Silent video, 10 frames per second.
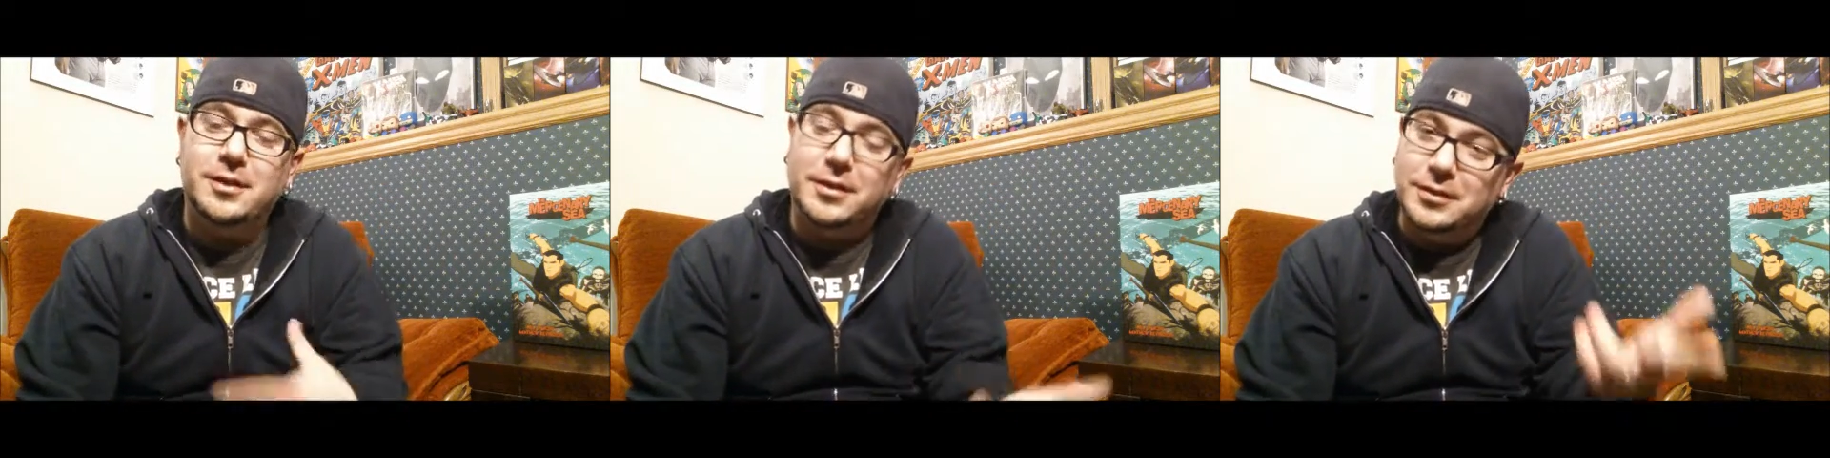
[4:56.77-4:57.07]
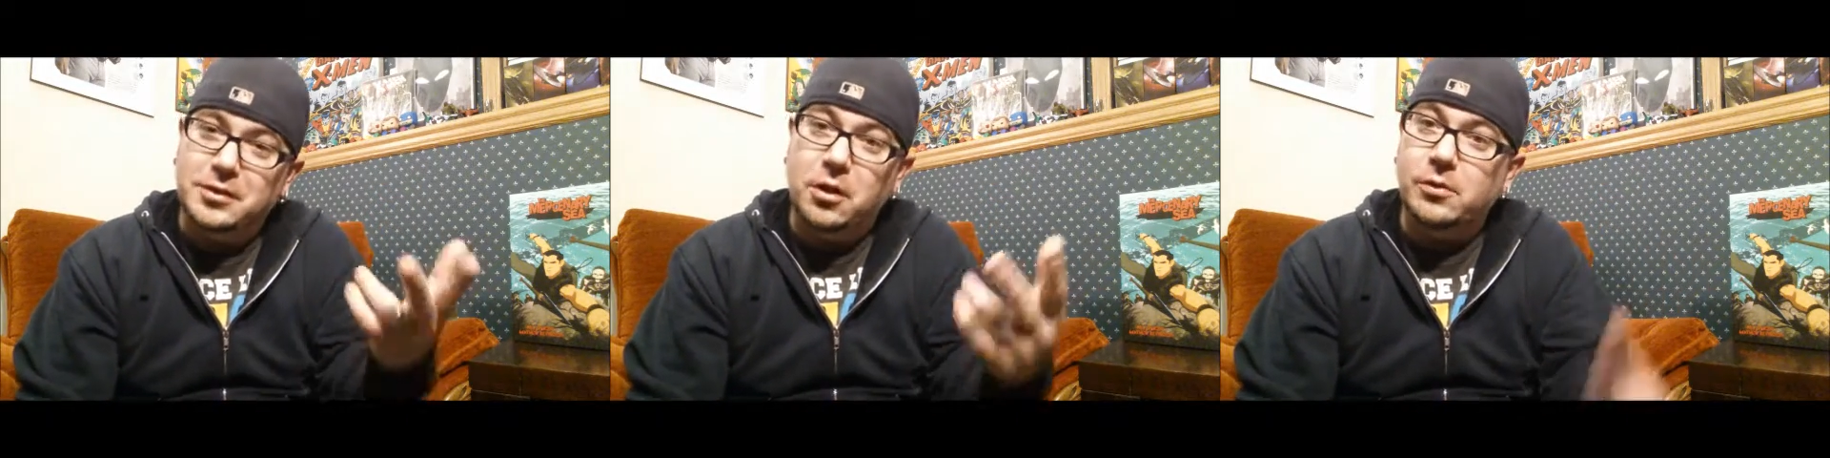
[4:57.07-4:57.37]

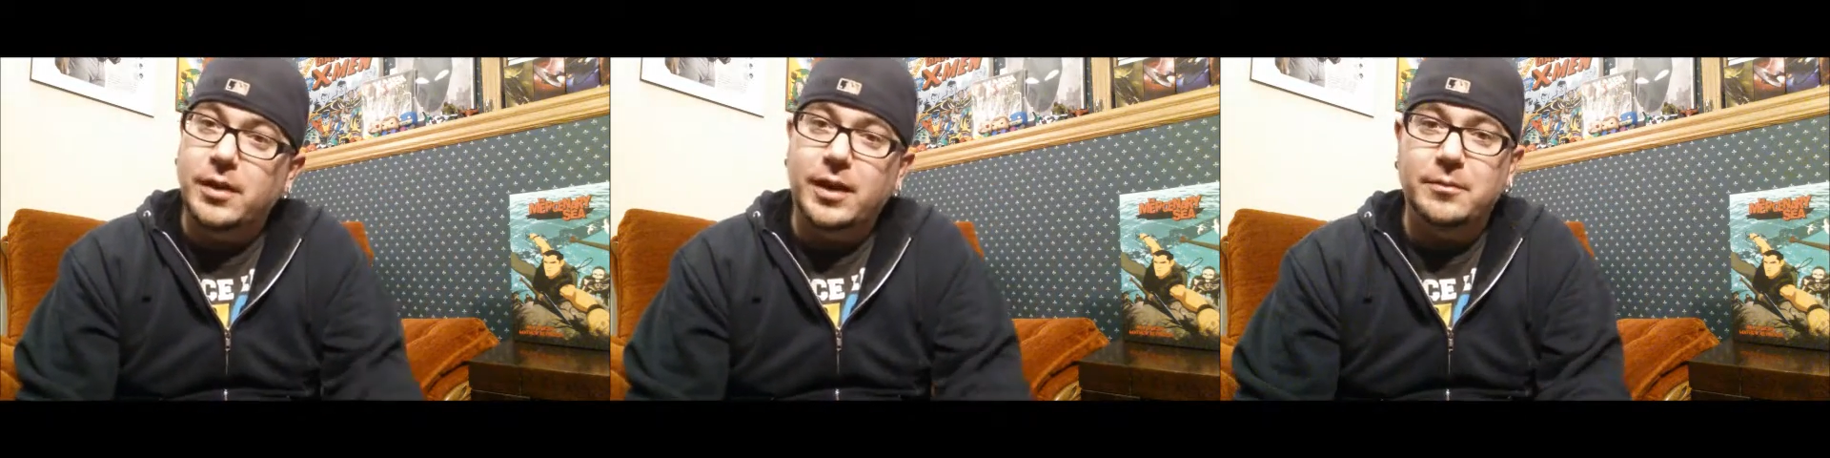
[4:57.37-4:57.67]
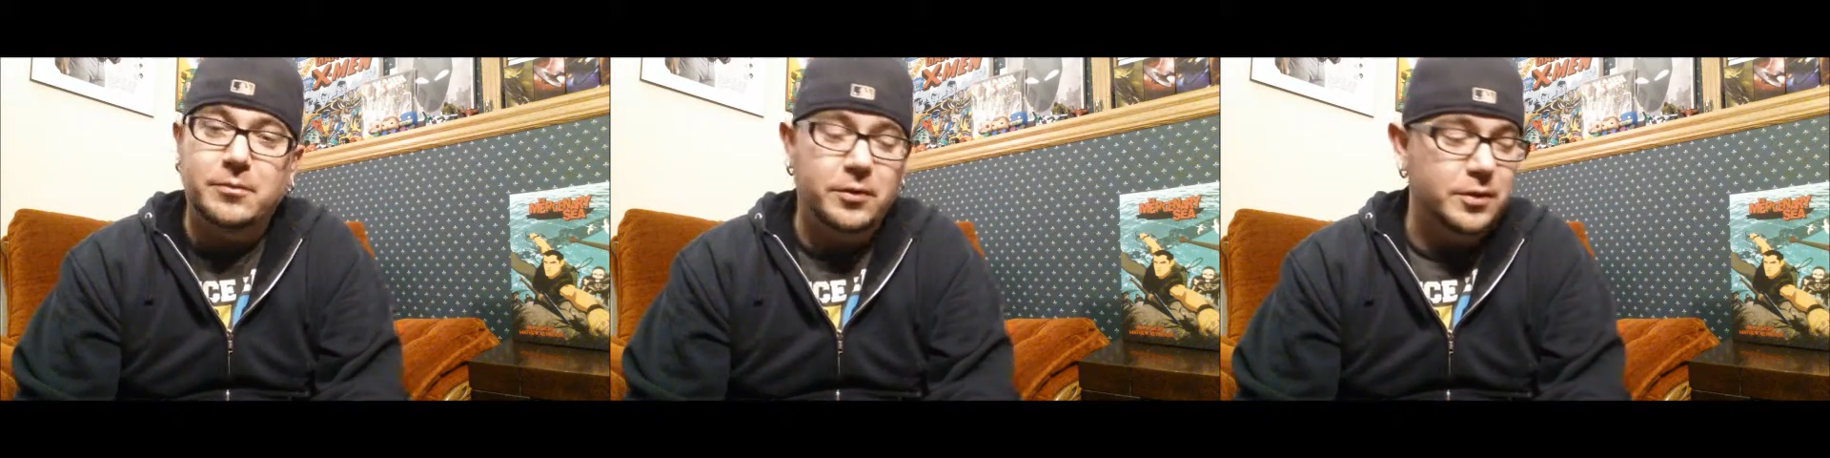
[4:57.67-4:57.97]
the code
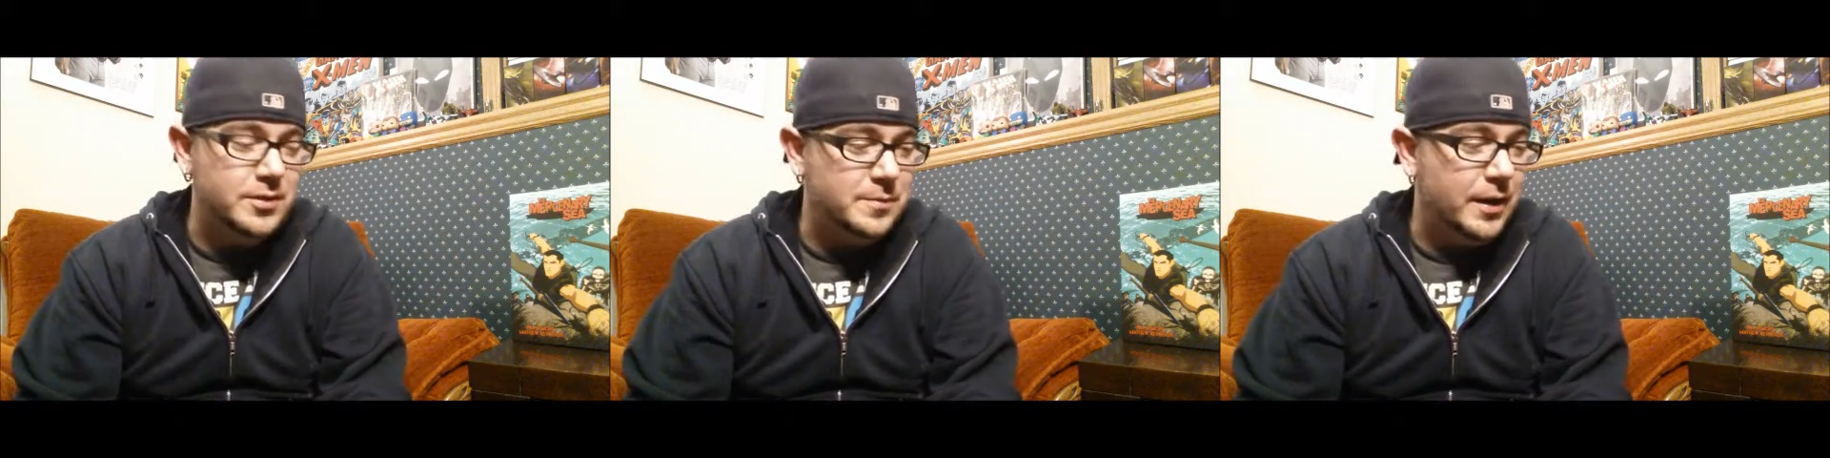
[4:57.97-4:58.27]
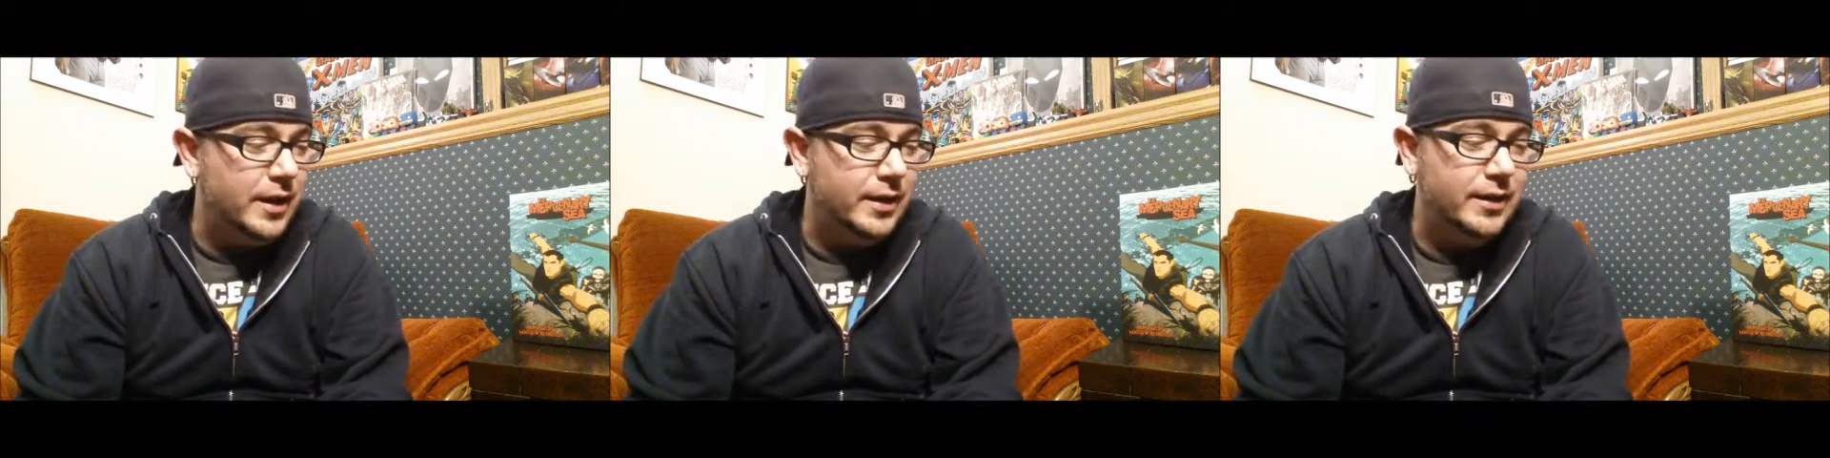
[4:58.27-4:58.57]
name for the
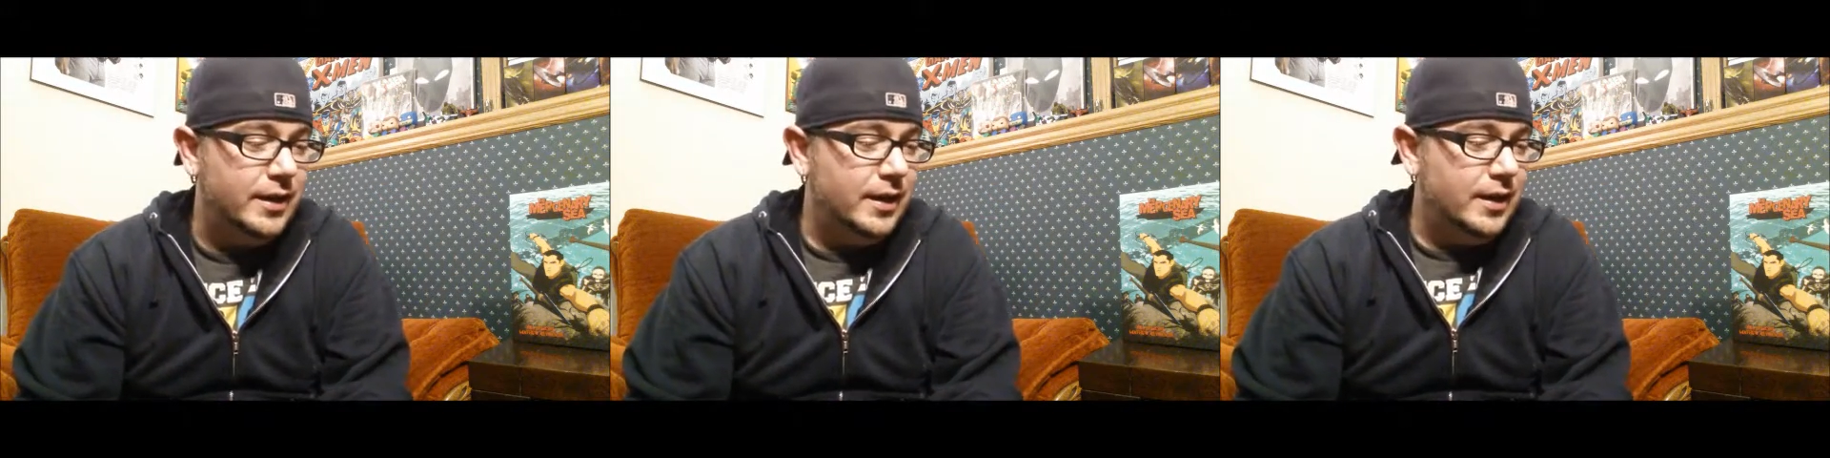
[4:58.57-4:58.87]
spy.